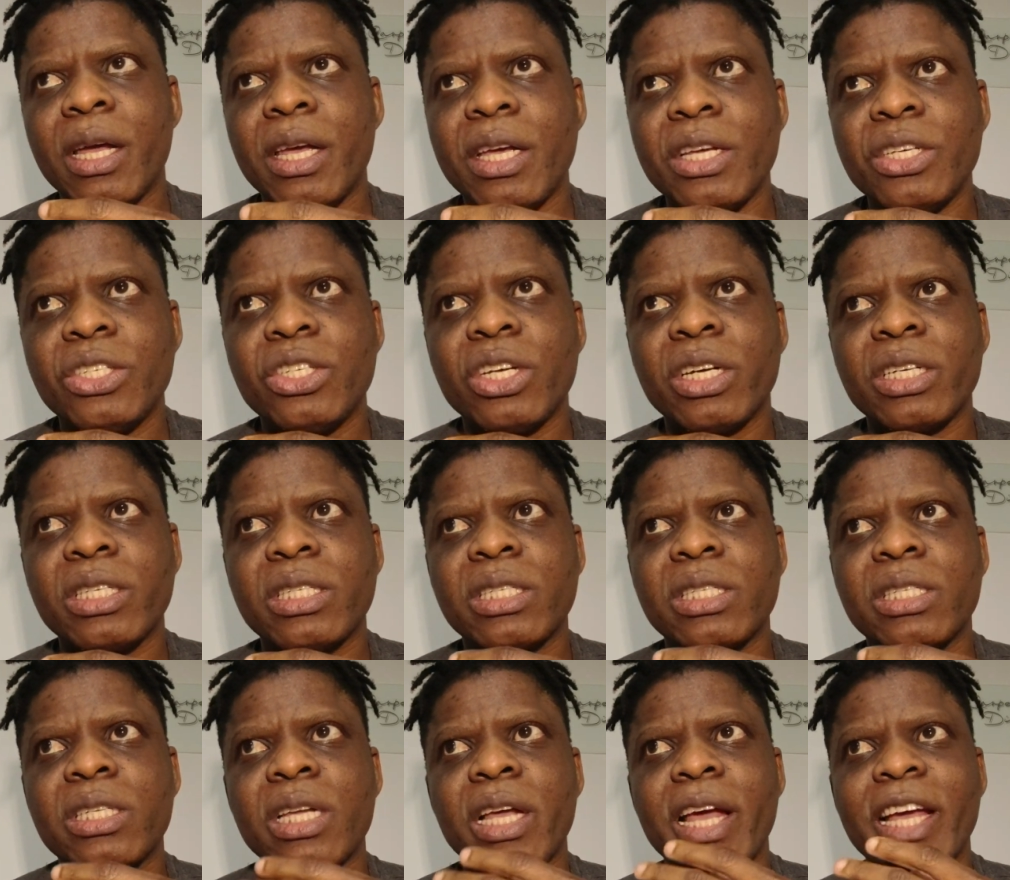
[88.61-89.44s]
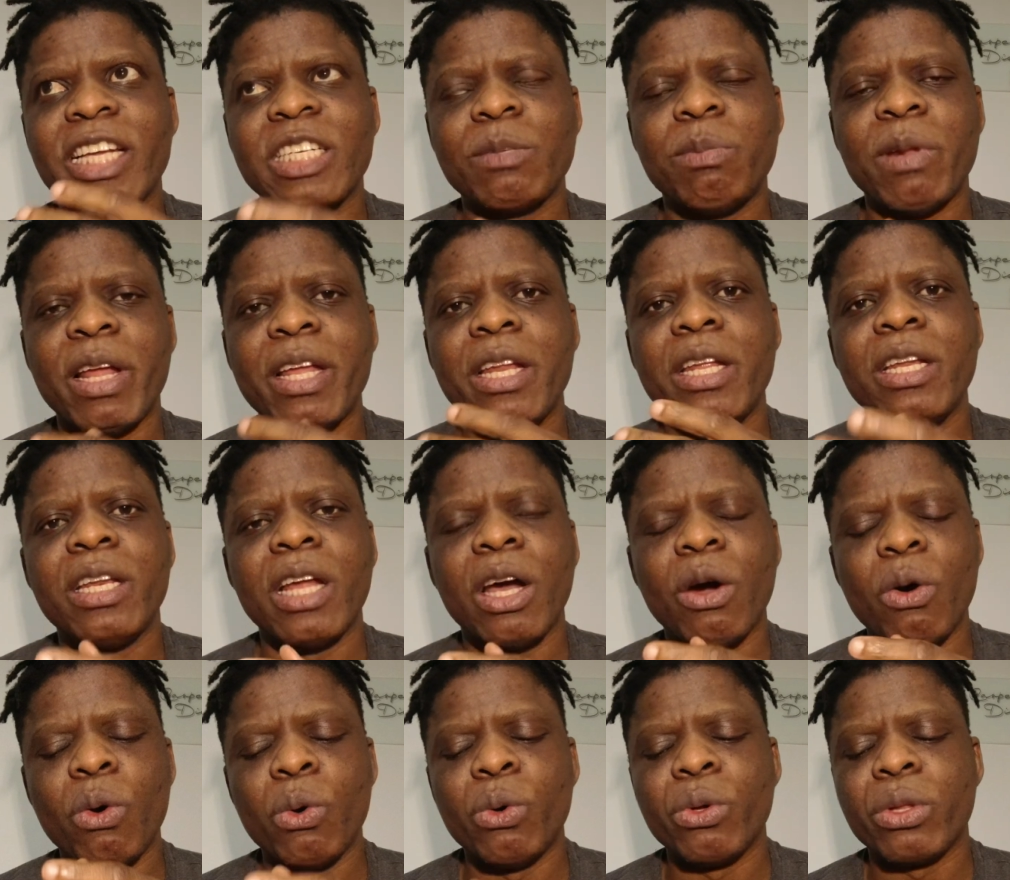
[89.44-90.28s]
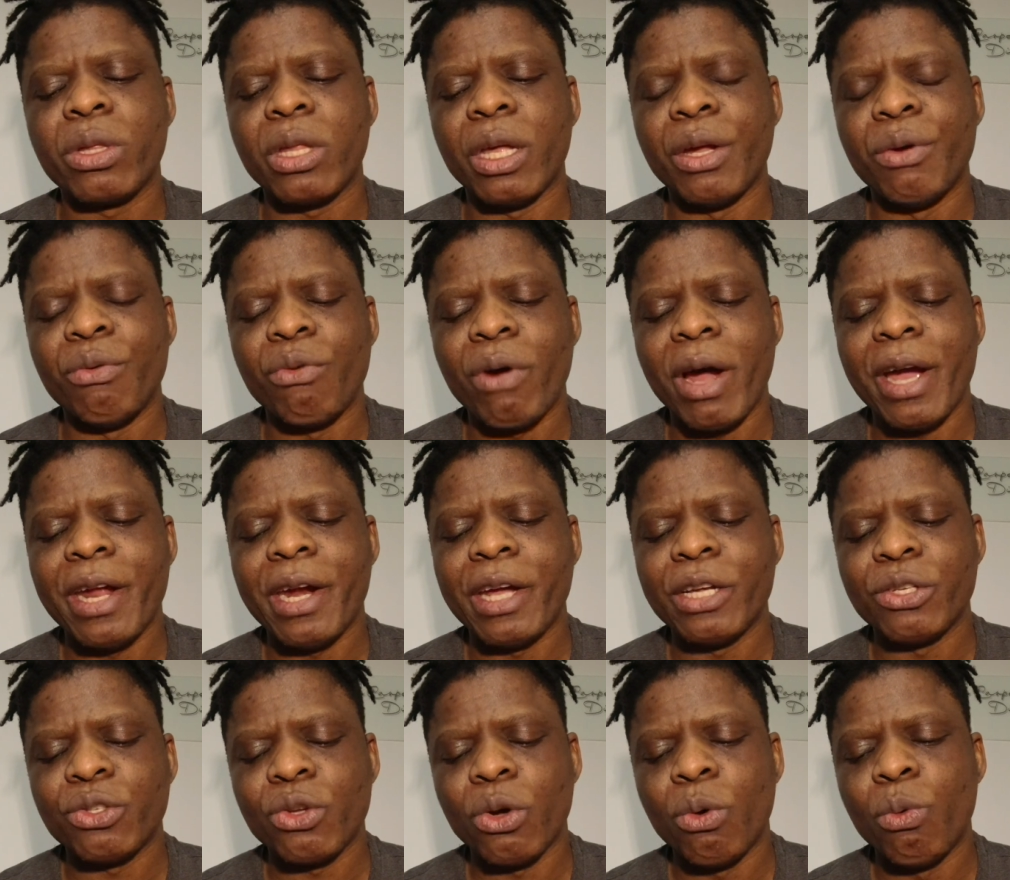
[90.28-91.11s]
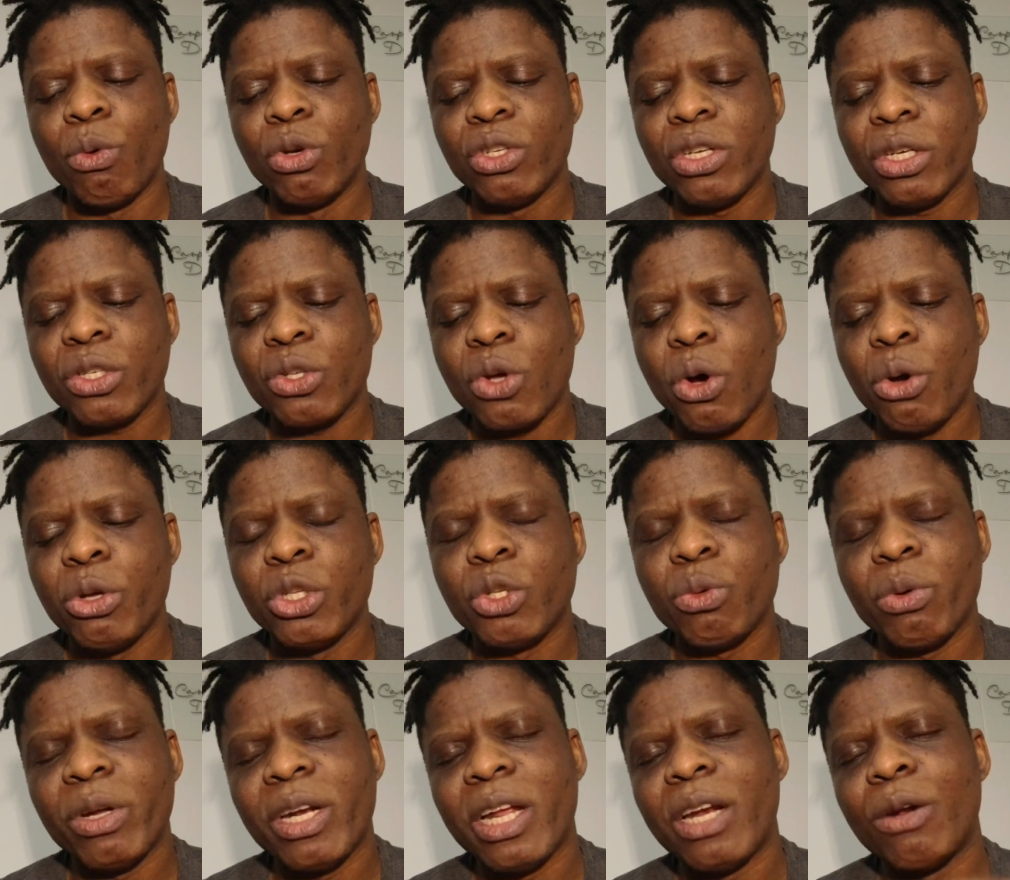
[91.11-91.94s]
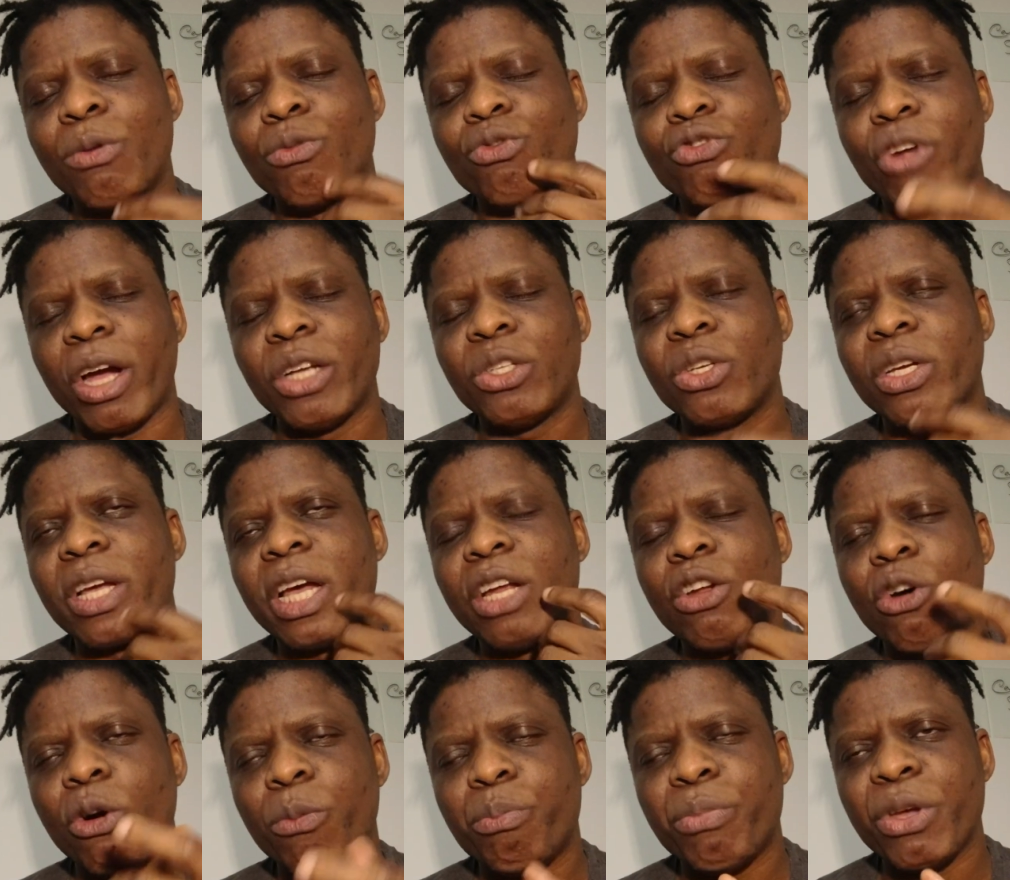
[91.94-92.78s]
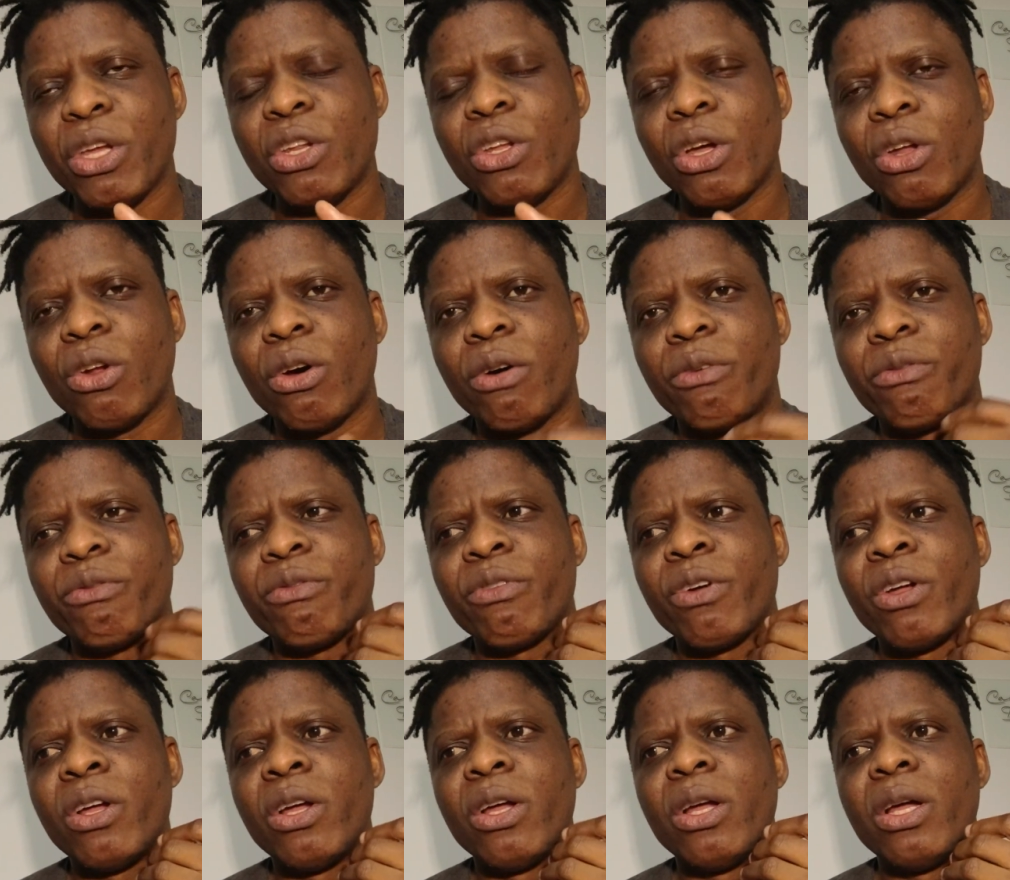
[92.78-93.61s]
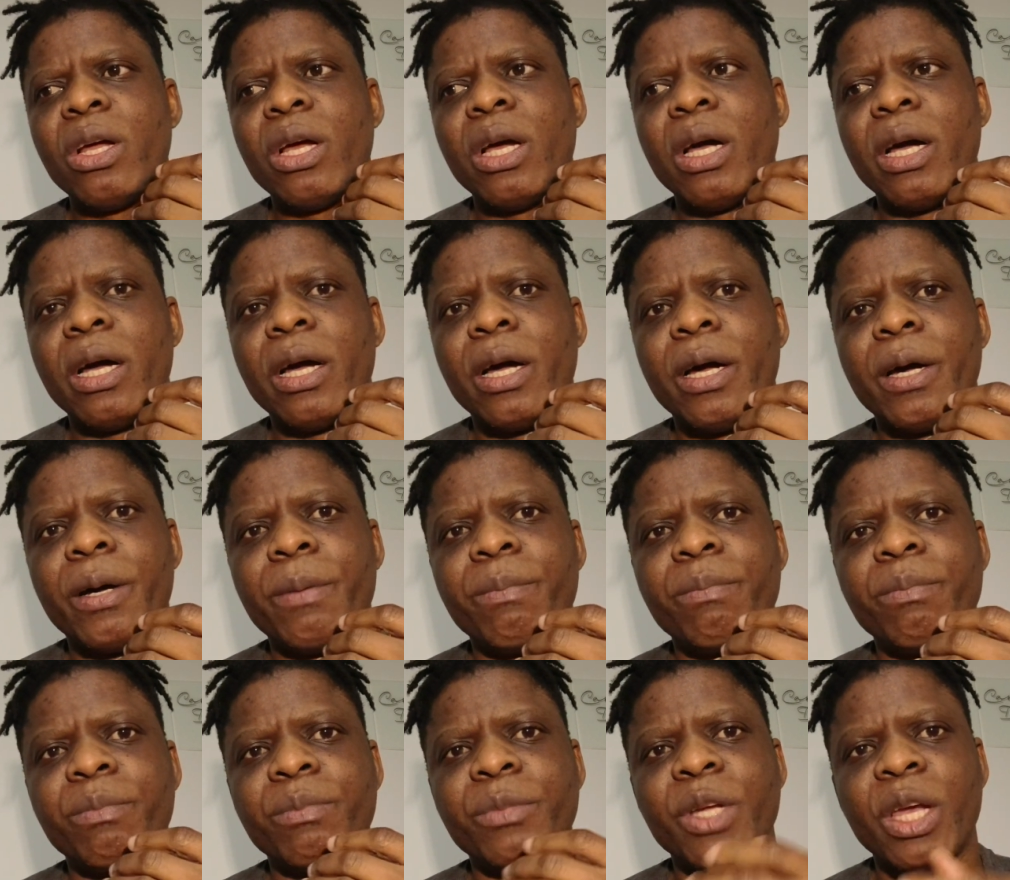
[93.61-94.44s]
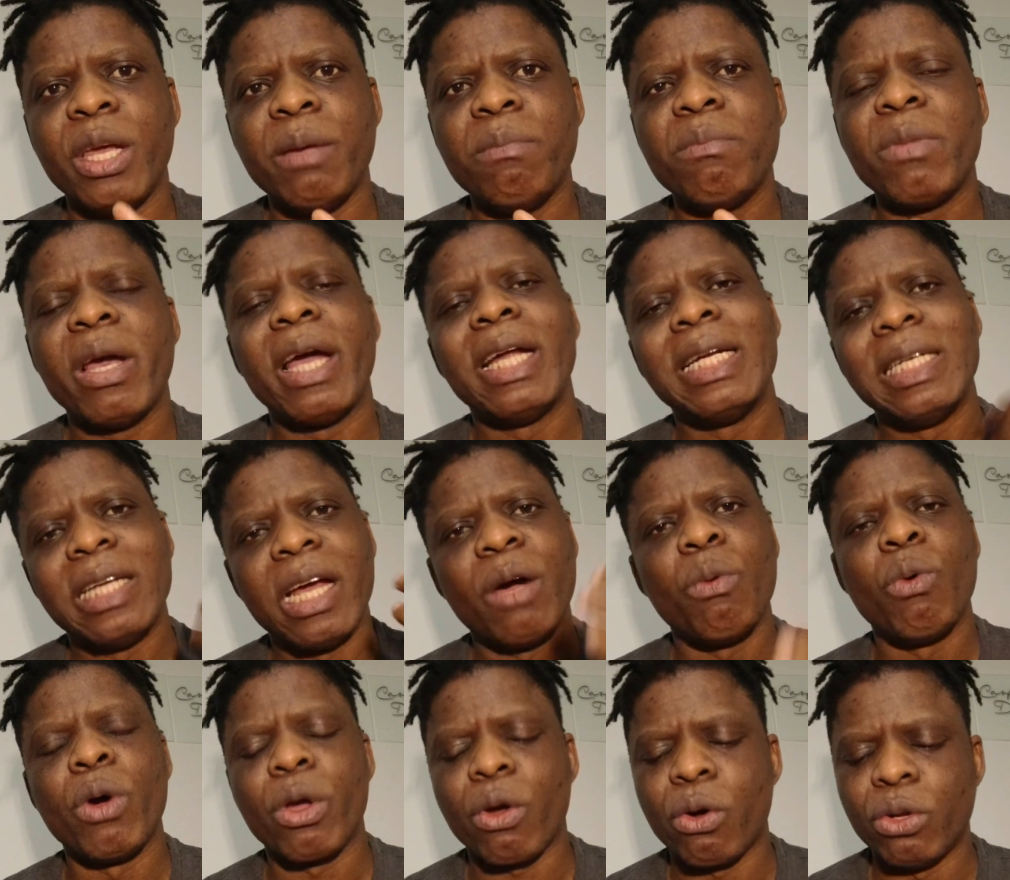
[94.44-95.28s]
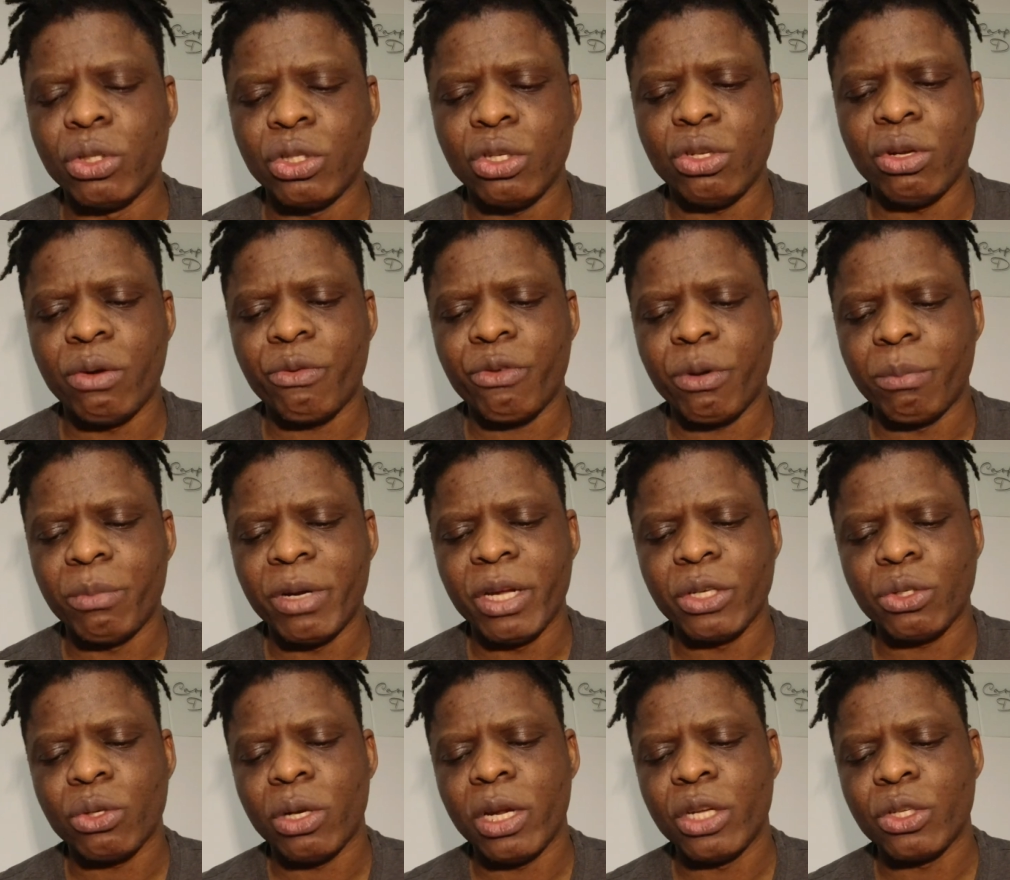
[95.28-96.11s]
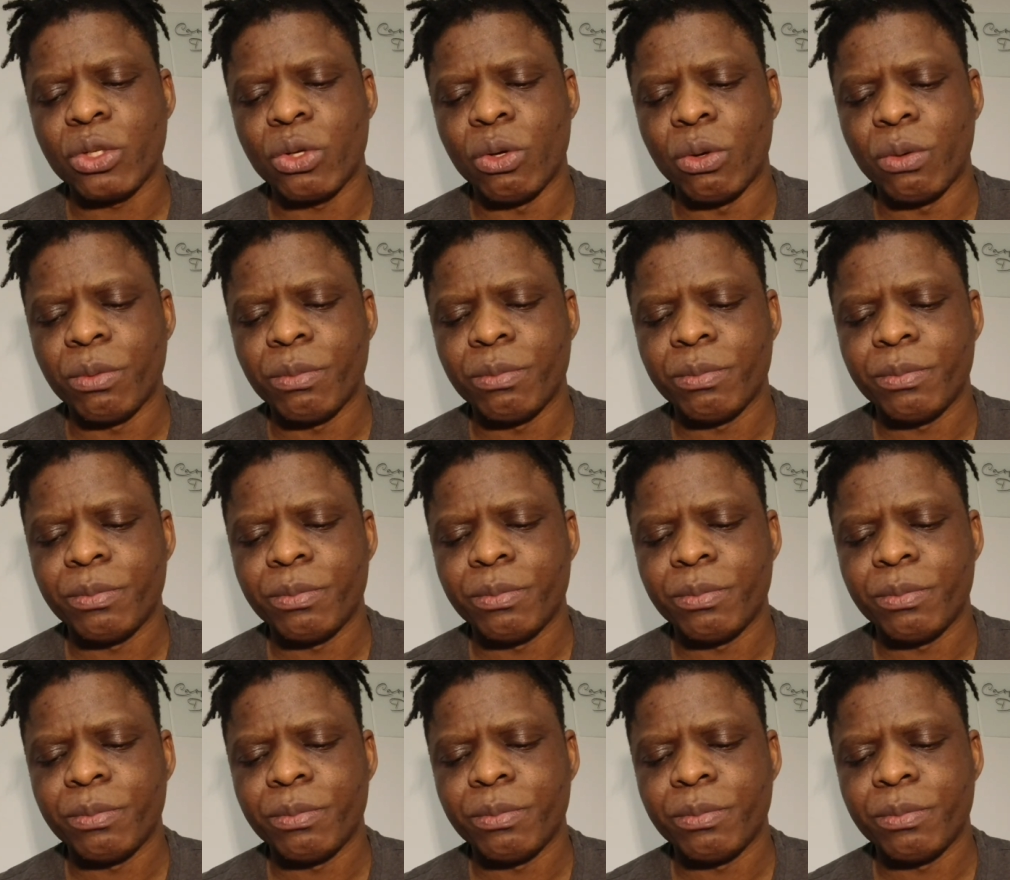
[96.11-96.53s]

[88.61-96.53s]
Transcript: he's just explaining the whole thing, right? And so we'll just go into it and we'll try to get the opinion of him, and then we'll continue from there. So let's go.